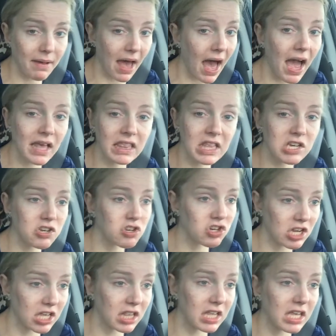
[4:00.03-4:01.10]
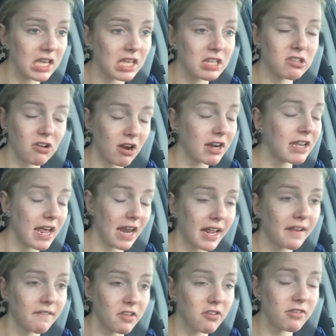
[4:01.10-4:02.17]
but I legitly started
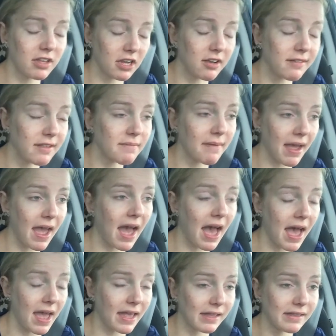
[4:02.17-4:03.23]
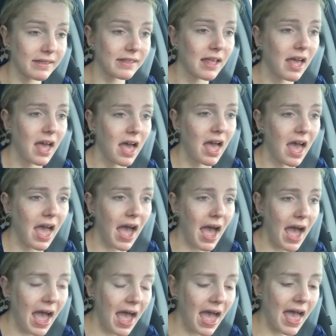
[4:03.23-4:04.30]
getting a few tears in my eyes.
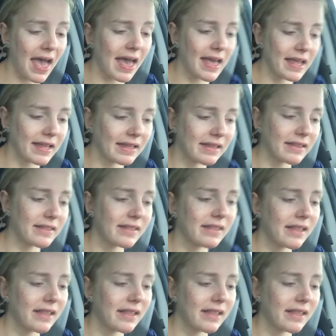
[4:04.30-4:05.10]
And